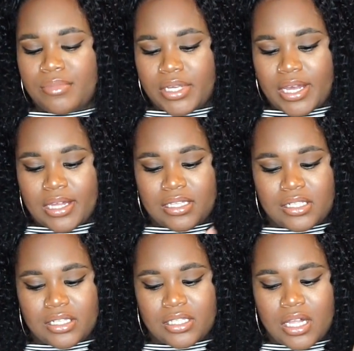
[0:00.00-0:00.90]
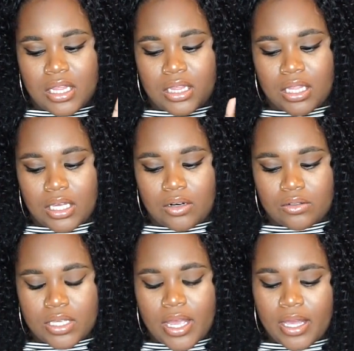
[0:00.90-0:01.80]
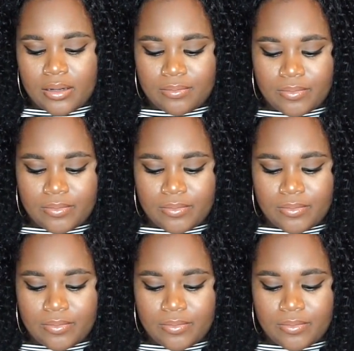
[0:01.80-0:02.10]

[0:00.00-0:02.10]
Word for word: but yeah, it's just a little tight.